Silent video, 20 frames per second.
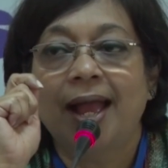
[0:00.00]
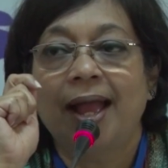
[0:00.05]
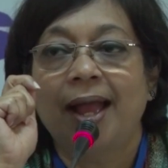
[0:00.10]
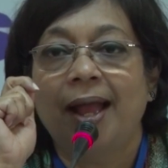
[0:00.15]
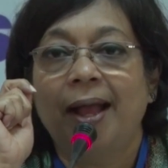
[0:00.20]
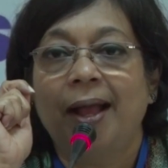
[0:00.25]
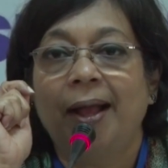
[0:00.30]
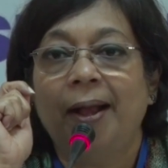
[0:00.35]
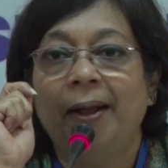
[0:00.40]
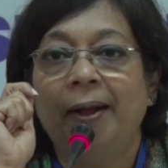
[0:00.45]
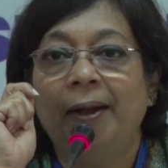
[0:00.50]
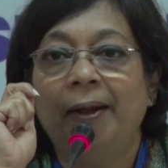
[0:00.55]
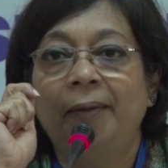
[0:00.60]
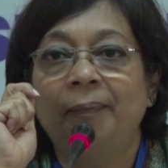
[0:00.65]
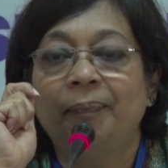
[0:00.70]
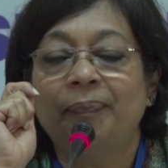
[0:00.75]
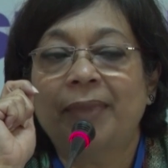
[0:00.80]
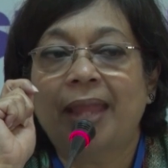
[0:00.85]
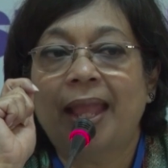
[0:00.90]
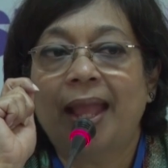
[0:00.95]

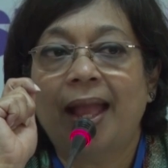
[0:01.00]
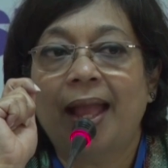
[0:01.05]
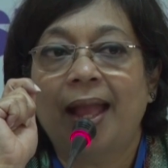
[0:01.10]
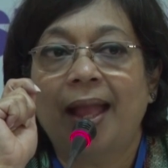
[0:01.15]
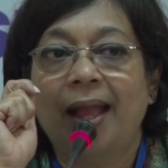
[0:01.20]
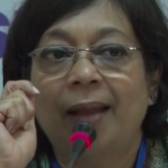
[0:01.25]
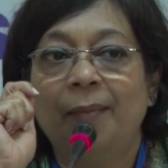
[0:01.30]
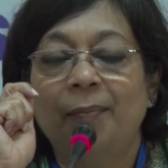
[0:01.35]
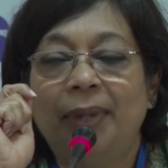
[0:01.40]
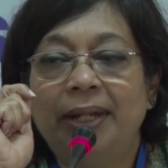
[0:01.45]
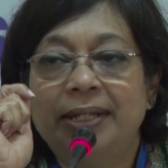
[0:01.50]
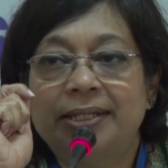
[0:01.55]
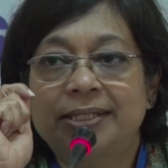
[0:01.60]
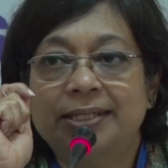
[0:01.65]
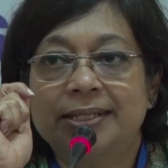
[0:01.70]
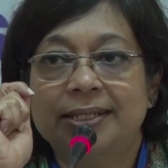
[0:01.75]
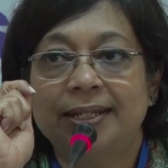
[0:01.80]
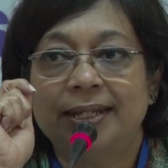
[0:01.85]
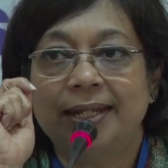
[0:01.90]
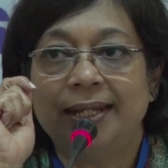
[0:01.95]
But
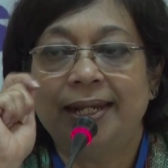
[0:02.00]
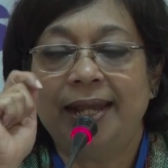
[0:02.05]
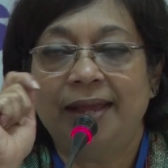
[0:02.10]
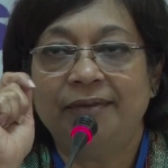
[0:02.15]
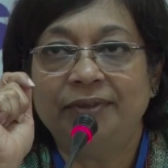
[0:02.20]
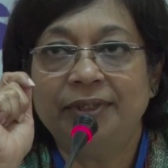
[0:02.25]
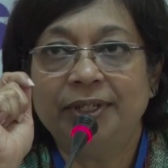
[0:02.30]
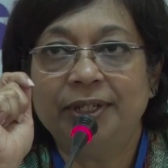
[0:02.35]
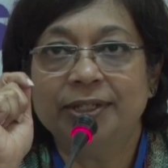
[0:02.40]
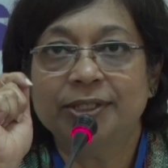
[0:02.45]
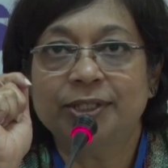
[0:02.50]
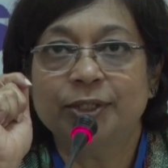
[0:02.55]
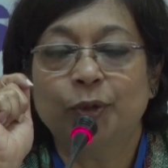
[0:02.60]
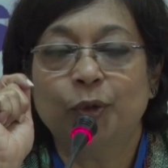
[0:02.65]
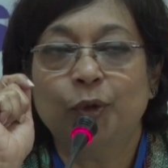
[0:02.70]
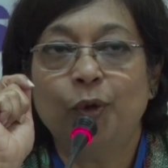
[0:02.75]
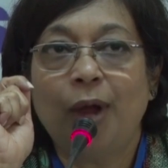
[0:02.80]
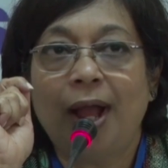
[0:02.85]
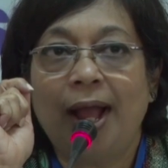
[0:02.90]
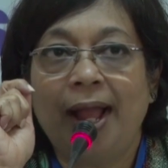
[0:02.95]
11 years
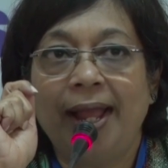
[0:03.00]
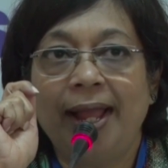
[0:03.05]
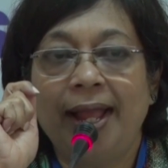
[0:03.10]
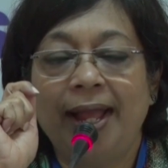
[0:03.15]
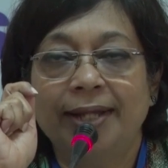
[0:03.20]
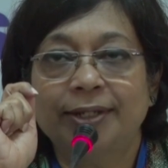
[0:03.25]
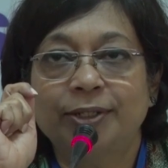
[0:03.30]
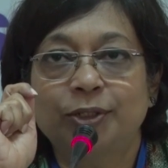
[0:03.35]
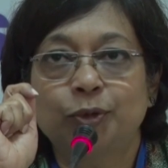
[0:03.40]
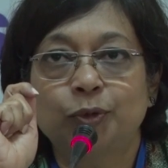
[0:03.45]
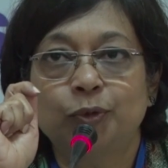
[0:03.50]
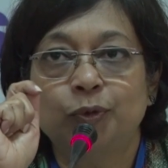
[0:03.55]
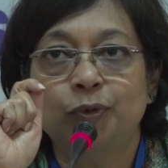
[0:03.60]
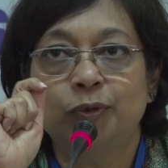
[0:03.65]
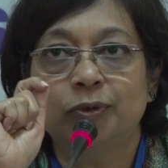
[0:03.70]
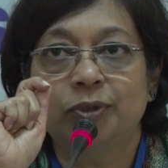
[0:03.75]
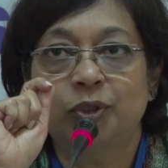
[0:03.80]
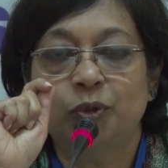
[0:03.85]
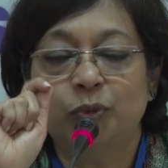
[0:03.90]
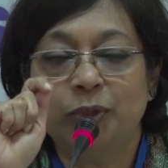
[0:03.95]
ago, I had to
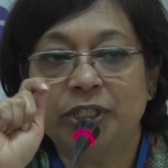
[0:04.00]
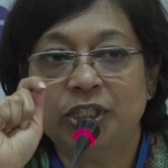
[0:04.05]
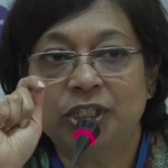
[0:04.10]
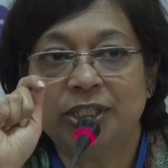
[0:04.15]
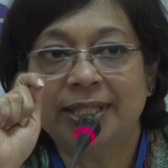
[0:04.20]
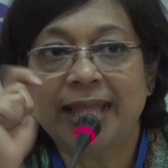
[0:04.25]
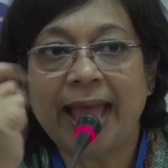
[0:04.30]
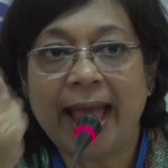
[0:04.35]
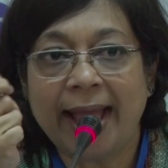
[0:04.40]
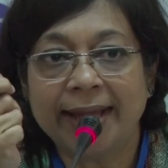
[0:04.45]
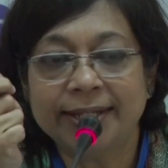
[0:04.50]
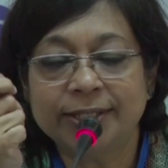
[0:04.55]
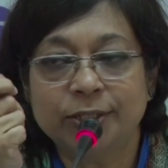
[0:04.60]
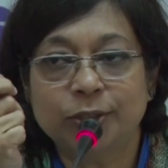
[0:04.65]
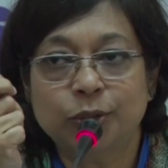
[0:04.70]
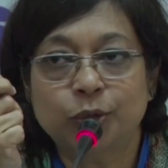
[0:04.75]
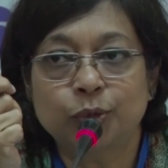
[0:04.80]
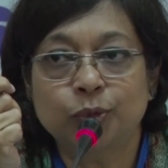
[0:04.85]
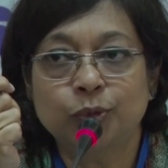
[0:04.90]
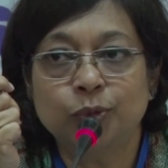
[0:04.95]
switch that
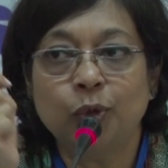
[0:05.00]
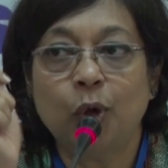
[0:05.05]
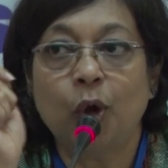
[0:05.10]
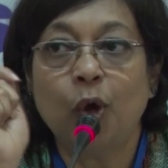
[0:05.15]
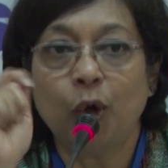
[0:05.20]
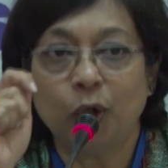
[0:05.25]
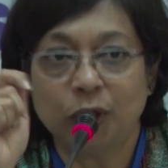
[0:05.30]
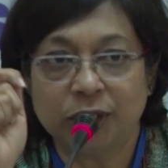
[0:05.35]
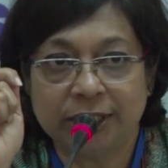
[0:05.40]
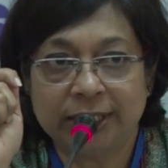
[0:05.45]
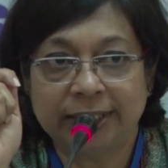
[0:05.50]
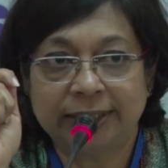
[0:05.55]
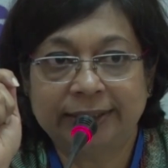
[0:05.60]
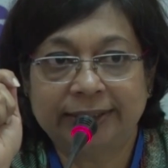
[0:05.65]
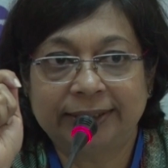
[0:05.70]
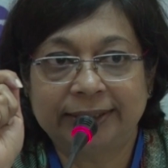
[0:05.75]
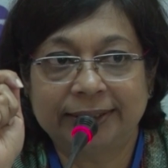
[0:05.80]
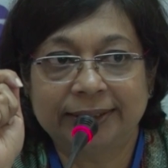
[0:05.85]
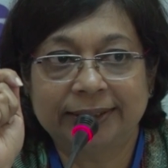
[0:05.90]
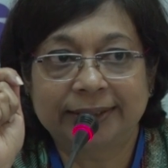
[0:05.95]
to
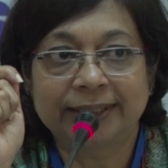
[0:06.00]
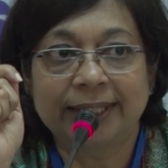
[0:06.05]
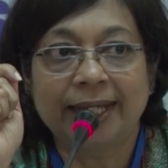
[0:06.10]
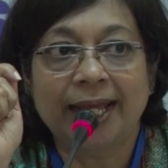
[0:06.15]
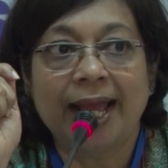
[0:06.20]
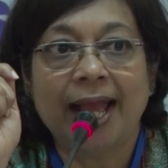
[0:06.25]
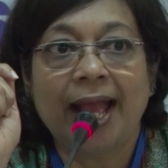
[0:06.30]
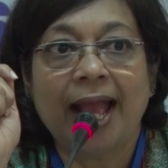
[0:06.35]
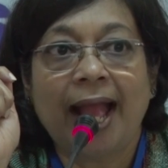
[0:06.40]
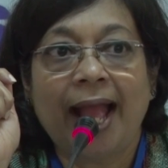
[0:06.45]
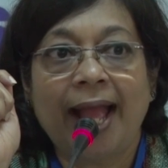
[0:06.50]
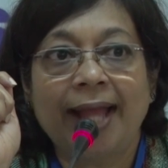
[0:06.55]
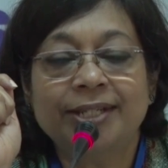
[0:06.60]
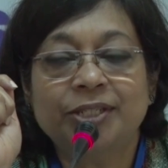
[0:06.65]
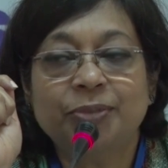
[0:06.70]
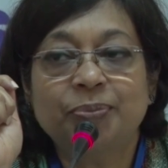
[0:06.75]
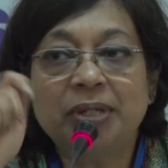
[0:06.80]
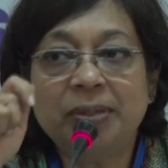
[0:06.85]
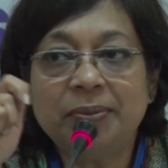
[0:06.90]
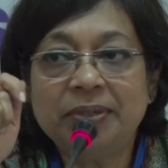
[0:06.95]
audiences.
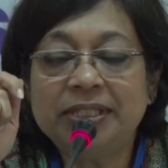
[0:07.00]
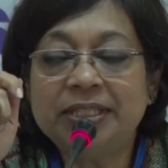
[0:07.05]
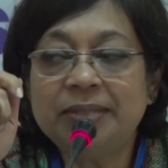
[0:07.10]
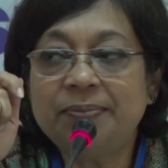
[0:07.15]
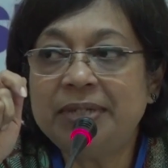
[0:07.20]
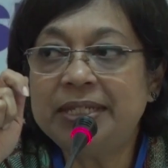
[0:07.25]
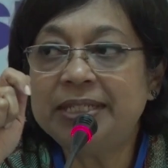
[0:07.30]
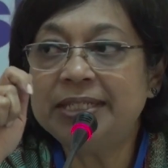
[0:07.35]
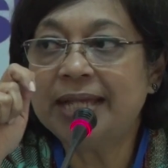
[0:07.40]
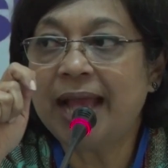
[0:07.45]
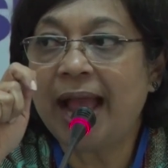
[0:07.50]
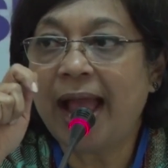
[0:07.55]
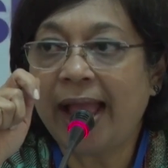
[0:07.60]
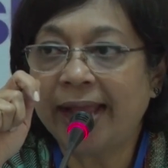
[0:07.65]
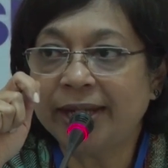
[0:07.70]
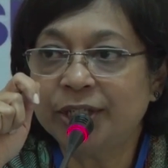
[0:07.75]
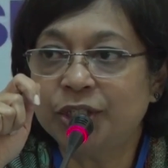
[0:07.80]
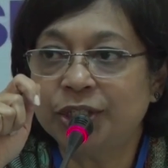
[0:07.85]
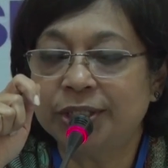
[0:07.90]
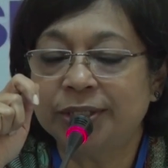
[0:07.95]
At BBC Media
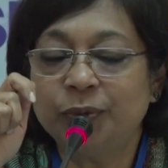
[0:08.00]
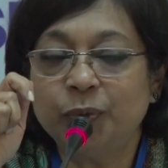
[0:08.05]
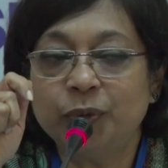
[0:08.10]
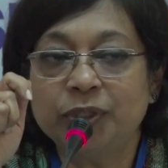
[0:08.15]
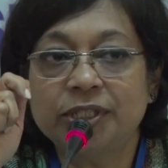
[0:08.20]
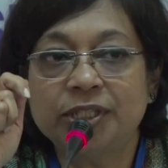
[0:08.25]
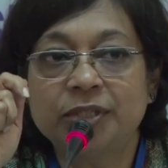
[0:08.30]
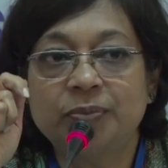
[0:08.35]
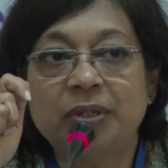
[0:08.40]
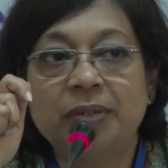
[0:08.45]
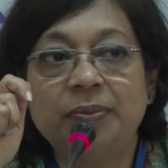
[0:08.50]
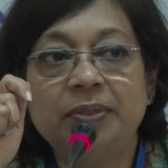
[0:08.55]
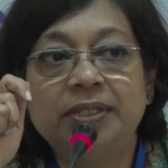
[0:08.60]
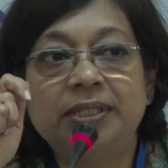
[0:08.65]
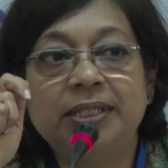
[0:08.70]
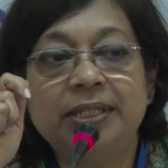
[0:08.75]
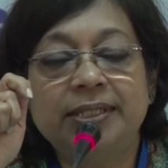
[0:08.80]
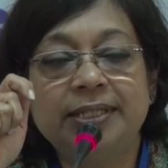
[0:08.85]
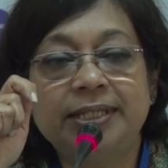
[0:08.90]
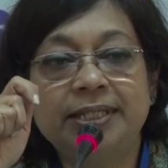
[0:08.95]
Action, which is
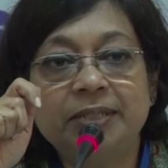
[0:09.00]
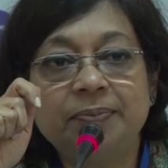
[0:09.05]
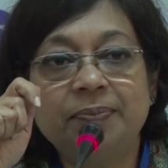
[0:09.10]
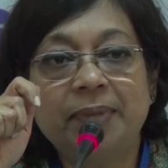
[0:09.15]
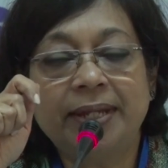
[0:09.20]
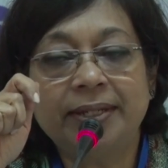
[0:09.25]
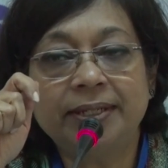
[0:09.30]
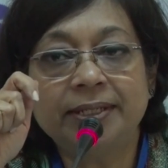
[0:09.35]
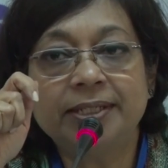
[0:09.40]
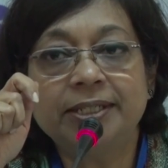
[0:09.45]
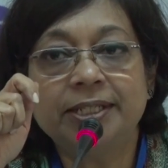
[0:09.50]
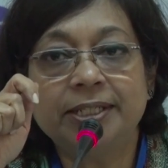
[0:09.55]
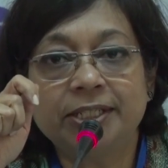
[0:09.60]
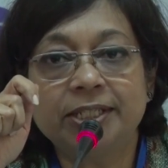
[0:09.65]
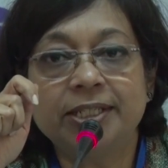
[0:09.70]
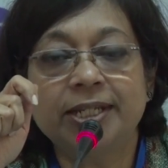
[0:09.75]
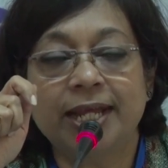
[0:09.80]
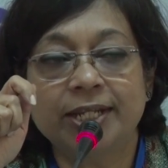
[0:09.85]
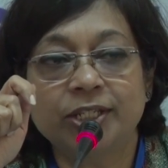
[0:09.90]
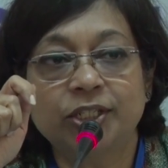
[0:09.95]
BBC's independent
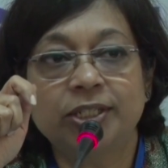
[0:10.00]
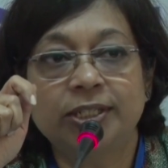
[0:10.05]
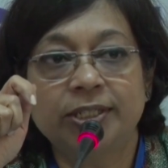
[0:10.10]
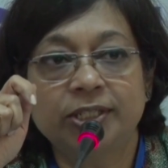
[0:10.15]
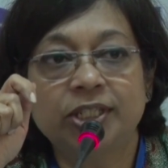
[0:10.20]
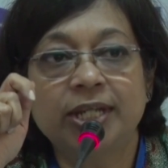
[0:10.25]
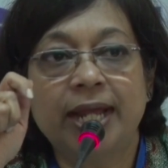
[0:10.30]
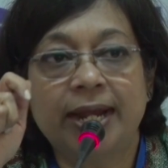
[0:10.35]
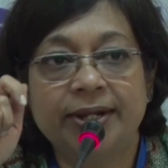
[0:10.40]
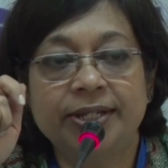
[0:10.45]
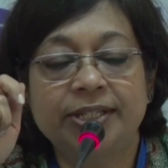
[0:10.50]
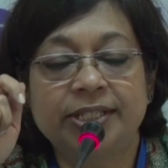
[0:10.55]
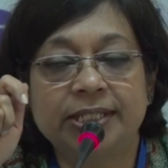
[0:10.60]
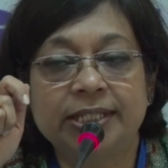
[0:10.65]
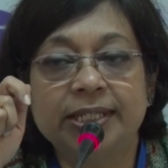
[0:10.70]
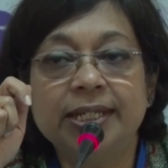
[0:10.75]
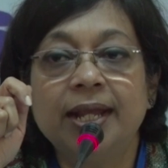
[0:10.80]
international charity,